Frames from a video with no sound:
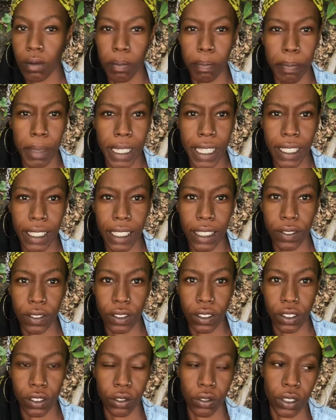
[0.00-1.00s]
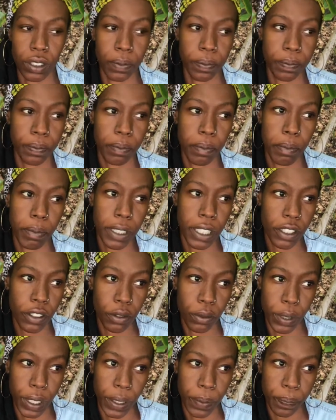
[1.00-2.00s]
many levels to it. But either
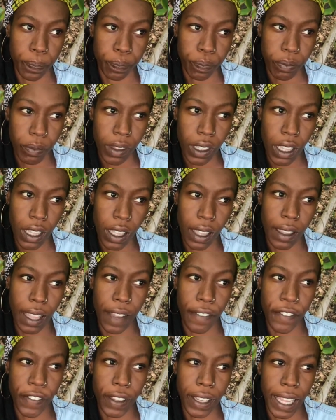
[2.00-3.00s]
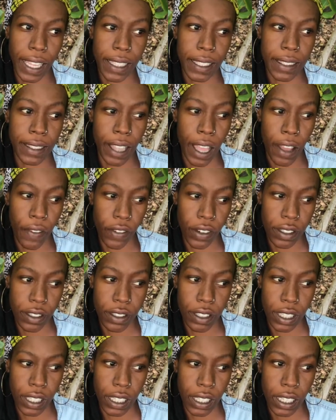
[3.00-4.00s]
way, I feel like
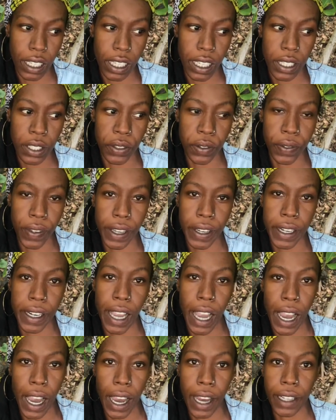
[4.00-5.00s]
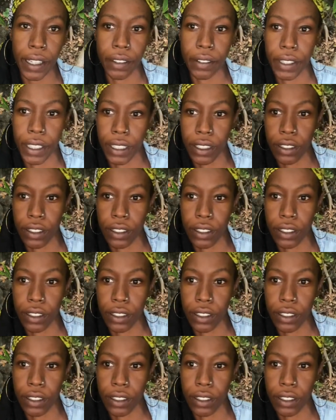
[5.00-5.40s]
sovereignty is very honoring